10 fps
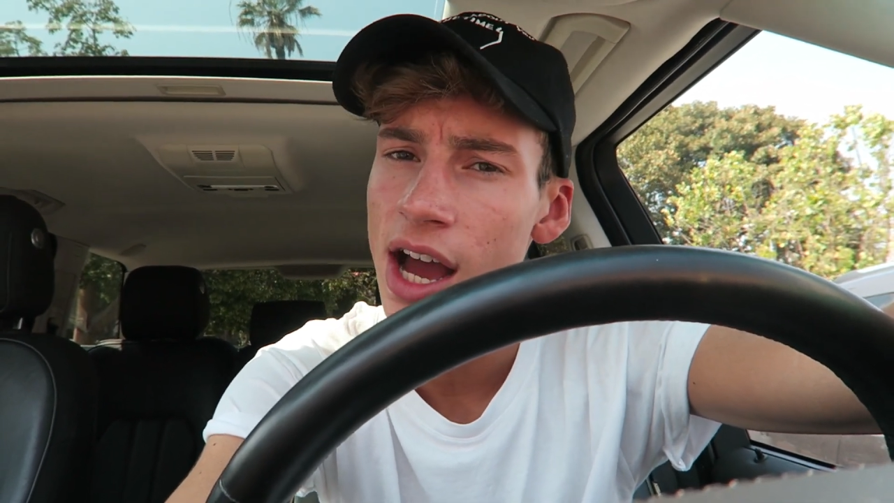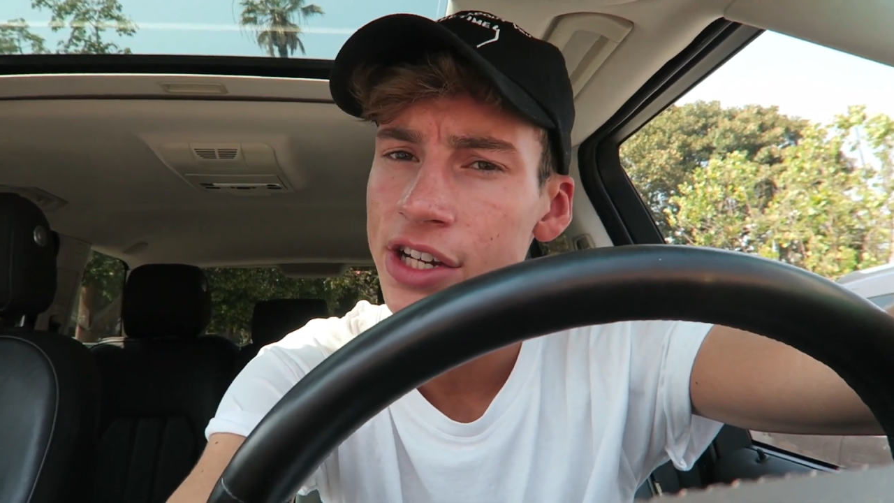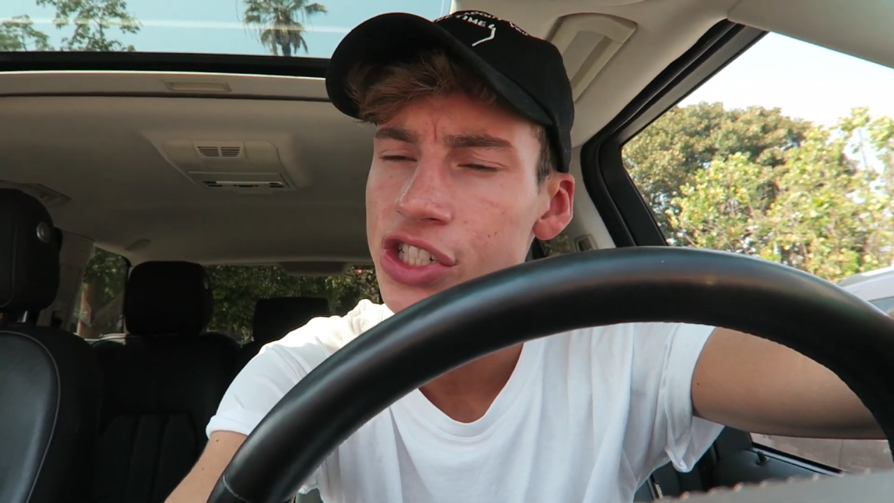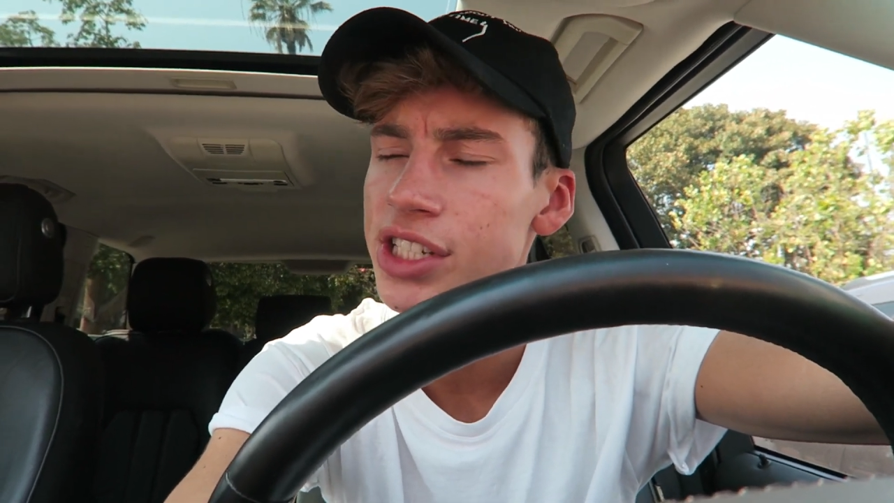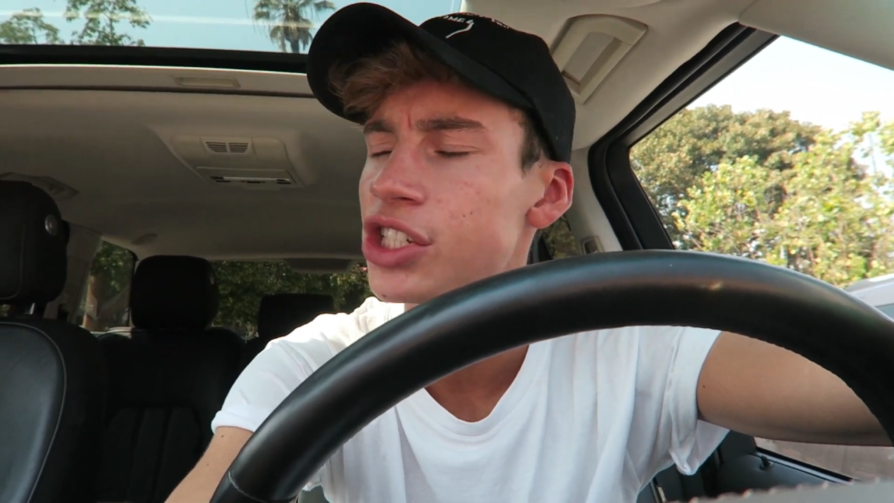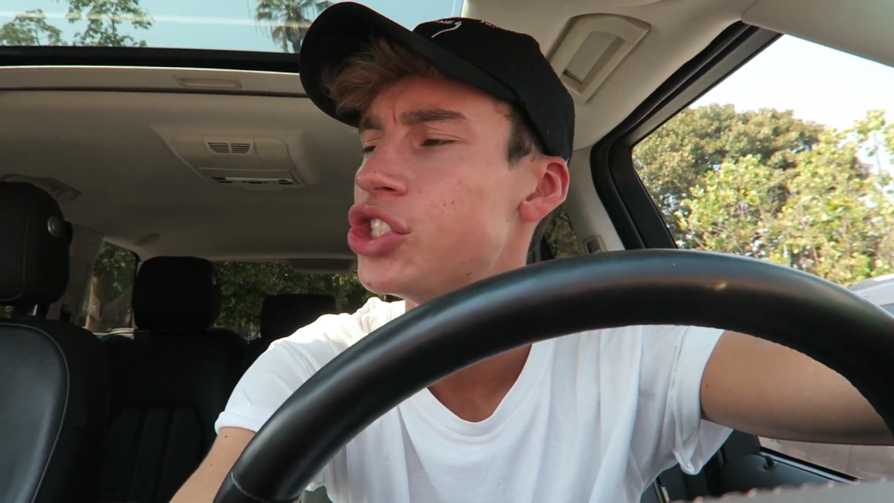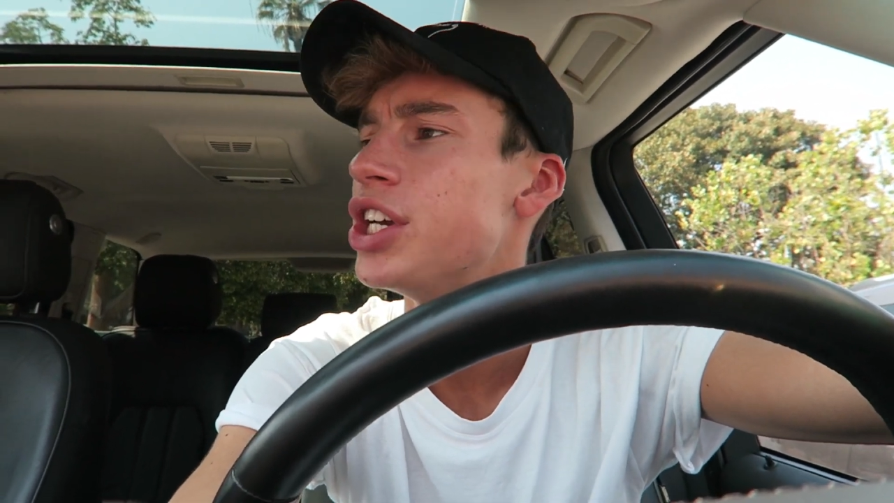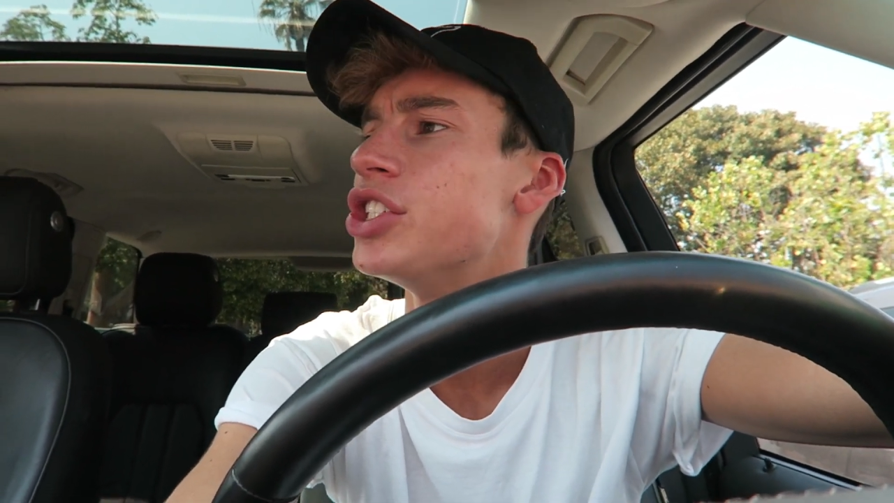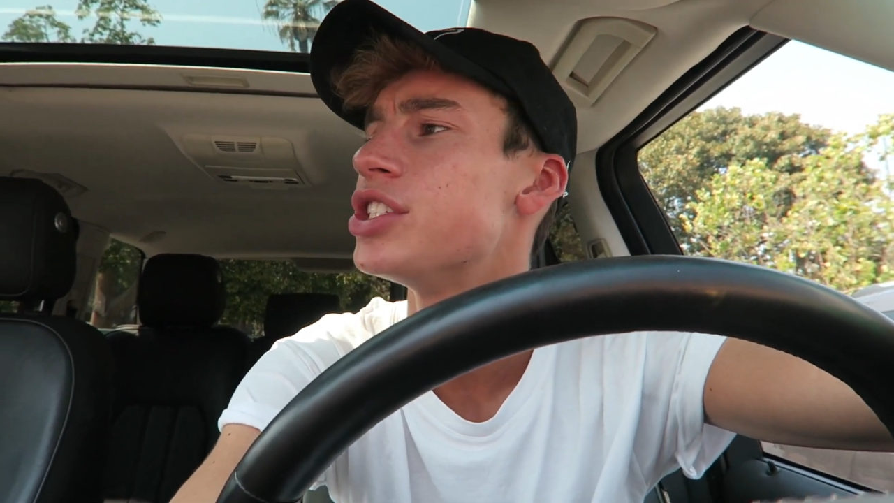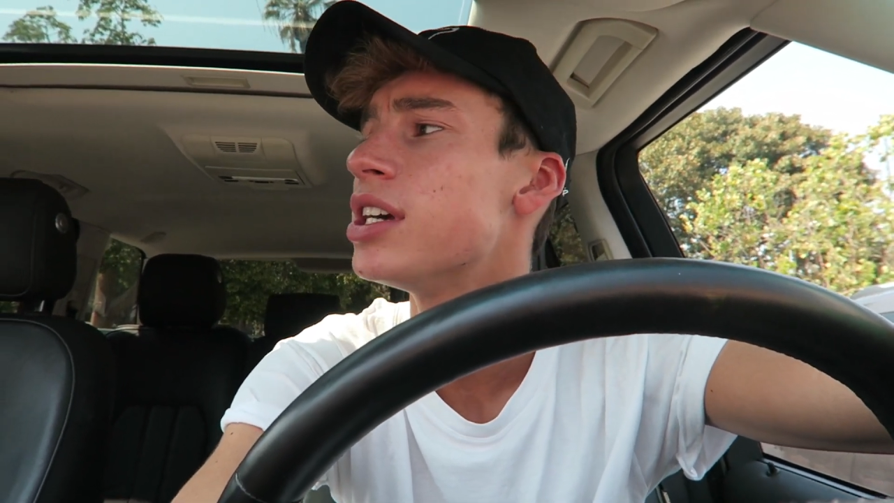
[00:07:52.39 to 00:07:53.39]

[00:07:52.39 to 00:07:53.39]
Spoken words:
I just exchanged the